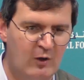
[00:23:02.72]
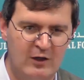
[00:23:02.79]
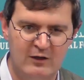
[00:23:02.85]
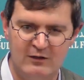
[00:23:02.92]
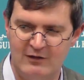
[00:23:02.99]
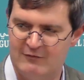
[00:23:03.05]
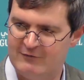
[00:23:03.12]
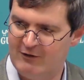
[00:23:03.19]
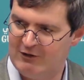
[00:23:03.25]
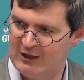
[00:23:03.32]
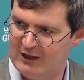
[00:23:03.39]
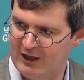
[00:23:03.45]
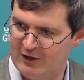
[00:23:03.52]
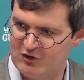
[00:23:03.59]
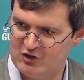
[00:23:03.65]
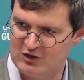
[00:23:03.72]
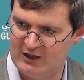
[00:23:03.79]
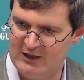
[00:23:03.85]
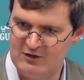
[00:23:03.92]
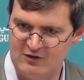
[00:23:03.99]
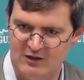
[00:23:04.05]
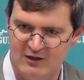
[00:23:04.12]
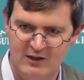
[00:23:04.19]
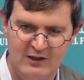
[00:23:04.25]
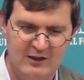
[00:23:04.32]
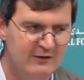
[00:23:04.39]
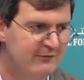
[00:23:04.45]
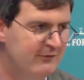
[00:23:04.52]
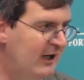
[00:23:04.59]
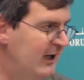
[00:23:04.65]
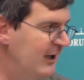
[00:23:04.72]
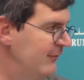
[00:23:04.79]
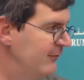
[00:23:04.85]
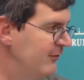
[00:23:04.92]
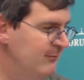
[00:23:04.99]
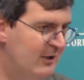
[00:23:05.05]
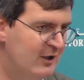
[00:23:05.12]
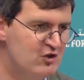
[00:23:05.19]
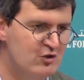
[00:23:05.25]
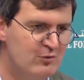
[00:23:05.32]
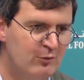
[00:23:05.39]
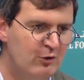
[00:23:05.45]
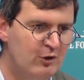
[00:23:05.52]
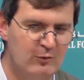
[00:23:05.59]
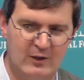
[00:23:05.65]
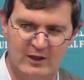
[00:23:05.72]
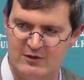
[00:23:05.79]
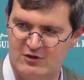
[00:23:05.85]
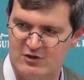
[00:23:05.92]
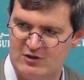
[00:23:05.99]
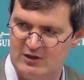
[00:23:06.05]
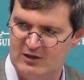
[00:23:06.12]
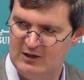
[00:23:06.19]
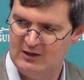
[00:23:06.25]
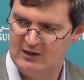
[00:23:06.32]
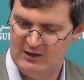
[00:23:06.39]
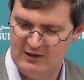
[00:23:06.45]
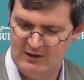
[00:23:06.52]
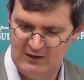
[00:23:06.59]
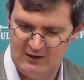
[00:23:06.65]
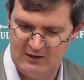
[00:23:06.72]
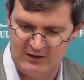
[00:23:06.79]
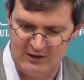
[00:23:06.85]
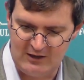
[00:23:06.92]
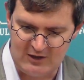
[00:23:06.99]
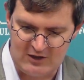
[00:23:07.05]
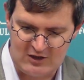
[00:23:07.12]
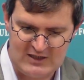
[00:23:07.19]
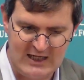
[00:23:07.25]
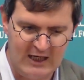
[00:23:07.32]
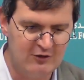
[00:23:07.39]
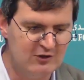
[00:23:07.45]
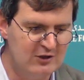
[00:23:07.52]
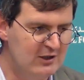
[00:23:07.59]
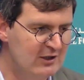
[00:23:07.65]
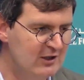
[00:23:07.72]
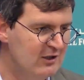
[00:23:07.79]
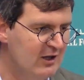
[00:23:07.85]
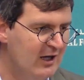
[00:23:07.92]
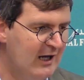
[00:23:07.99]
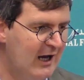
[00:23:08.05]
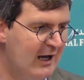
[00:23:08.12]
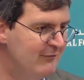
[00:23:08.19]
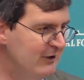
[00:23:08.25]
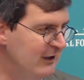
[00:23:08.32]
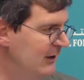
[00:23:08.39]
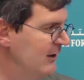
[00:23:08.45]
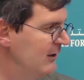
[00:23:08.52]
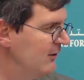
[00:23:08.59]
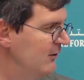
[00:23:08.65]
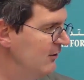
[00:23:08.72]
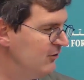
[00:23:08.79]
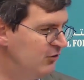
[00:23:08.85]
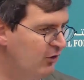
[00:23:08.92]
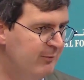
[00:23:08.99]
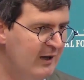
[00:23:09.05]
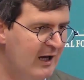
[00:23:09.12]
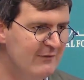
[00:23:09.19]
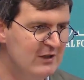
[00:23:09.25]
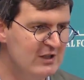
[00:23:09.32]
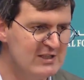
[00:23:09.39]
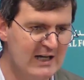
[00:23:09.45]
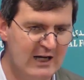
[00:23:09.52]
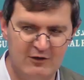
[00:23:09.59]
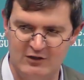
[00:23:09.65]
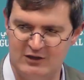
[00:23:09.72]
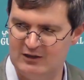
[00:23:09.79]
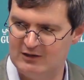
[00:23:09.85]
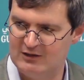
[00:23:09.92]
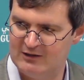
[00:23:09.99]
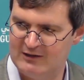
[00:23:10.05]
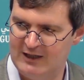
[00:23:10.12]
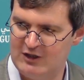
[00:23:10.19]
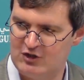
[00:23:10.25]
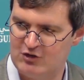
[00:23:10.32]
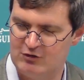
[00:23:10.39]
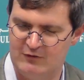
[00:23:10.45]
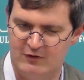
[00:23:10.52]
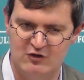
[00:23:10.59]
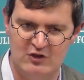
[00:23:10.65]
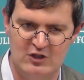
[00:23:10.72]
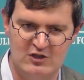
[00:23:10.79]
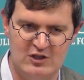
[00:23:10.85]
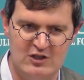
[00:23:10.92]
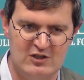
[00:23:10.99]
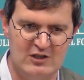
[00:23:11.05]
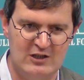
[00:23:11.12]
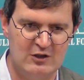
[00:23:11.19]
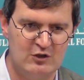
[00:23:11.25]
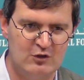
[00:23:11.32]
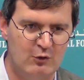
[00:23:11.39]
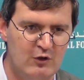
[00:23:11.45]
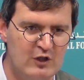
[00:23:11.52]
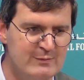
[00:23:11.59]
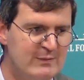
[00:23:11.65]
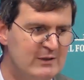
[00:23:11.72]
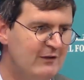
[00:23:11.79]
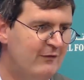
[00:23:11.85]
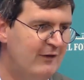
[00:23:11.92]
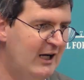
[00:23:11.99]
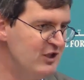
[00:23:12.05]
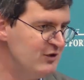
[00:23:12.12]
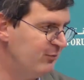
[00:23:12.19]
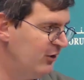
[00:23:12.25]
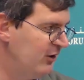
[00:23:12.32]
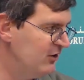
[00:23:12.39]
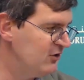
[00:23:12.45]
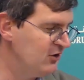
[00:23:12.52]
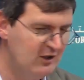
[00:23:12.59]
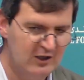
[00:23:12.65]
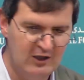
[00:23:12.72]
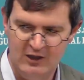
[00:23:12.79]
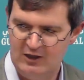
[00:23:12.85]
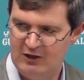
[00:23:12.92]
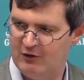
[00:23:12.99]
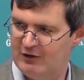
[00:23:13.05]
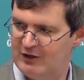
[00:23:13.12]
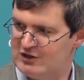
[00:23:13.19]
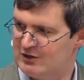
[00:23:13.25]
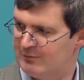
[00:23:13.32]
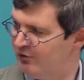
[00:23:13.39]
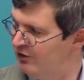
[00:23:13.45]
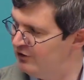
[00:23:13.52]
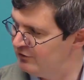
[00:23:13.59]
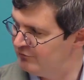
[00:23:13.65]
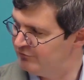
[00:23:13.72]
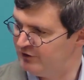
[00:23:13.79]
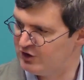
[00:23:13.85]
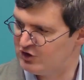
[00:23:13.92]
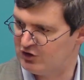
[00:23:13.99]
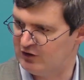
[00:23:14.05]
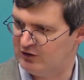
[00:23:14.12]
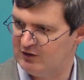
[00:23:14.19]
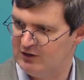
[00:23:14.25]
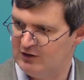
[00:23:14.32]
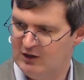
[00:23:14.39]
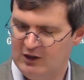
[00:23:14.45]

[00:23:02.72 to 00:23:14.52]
one very large state, five much smaller ones. The Saudi heavy, top heavy Saudi nature of the GCC has always been a flashpoint, or at least a point of friction,